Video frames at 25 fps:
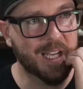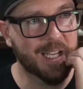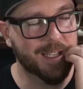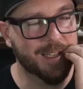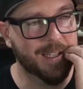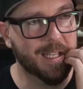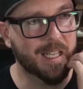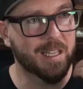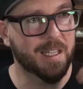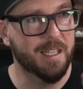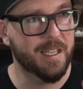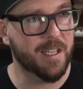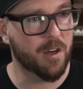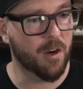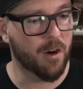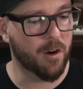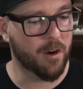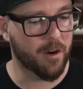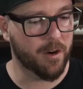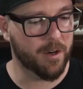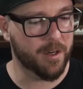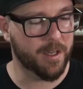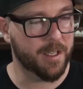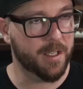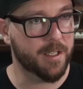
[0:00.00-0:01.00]
they lean
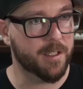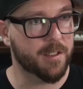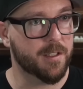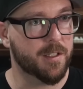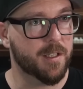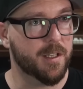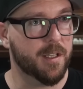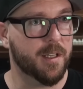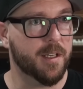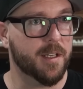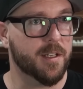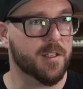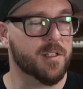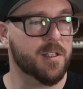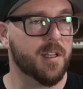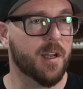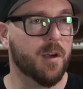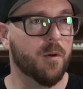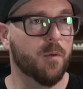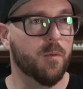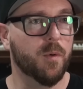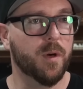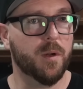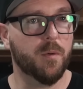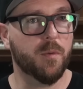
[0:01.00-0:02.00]
hard into this.
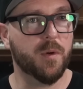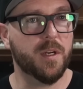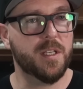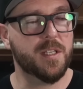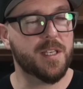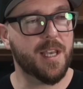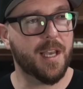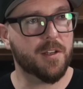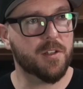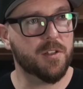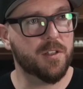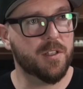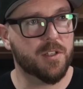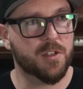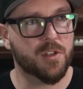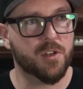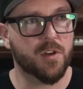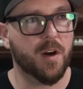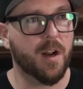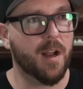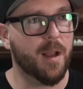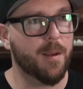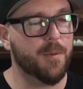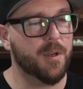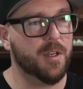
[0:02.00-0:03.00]
Now, what he's actually
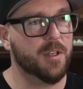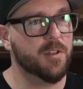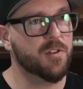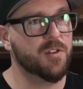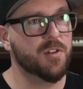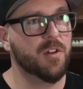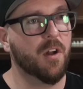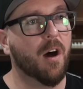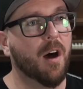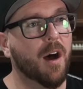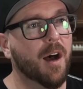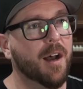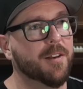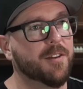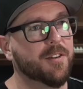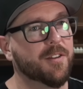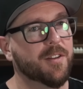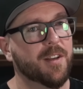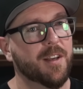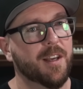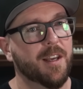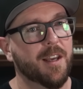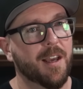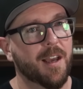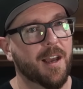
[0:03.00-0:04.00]
describing is not
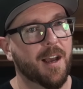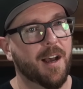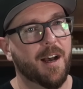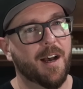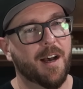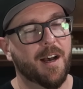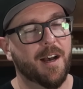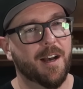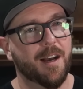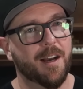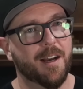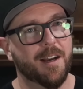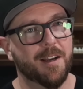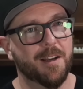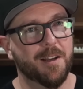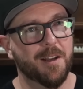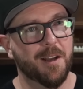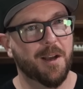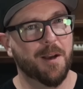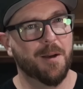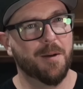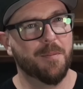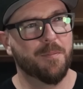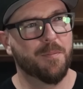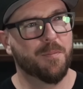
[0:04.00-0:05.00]

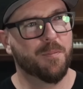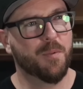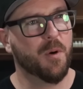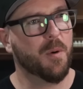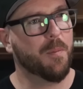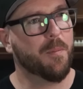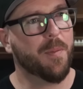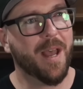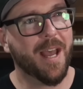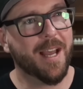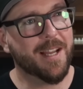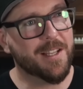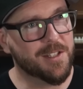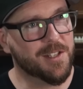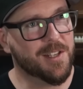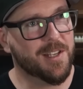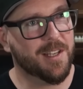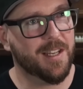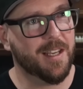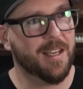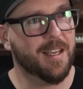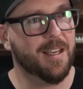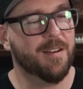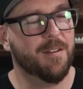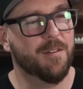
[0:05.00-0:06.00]
a
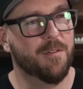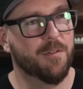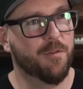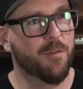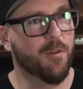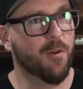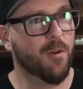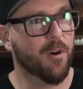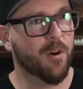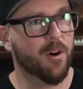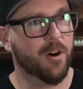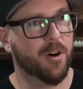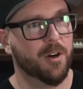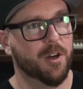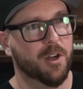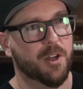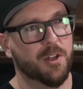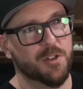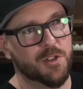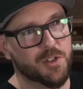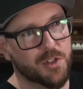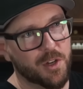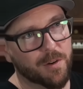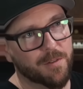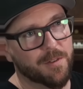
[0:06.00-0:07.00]
propensity for
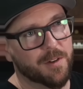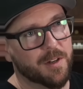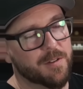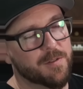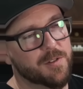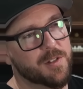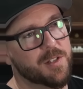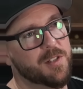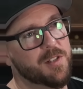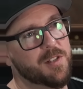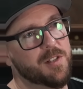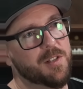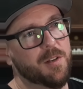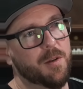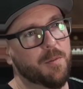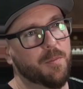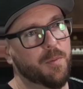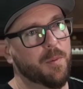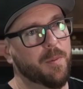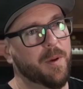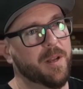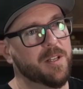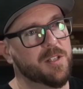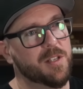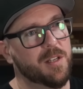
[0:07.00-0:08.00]
conservatives. This is a
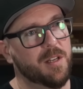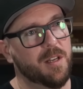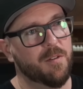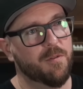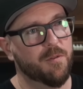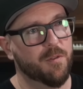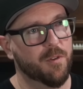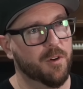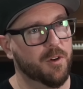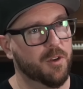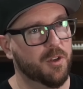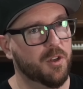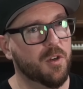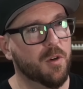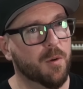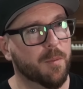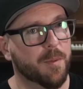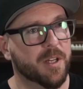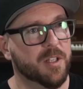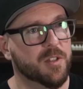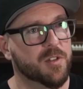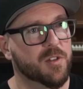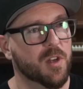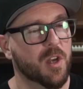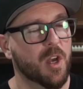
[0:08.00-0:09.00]
propensity for
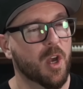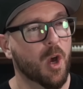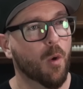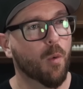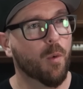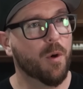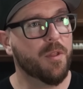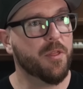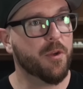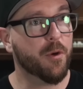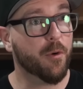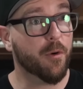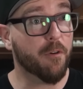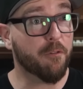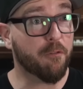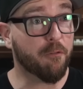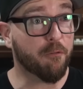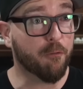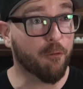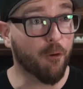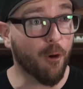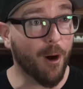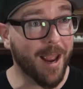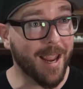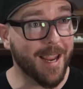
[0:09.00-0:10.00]
humans when
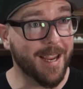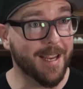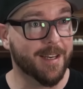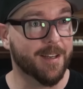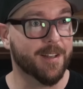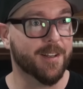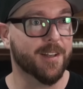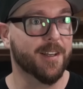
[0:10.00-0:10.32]
fear's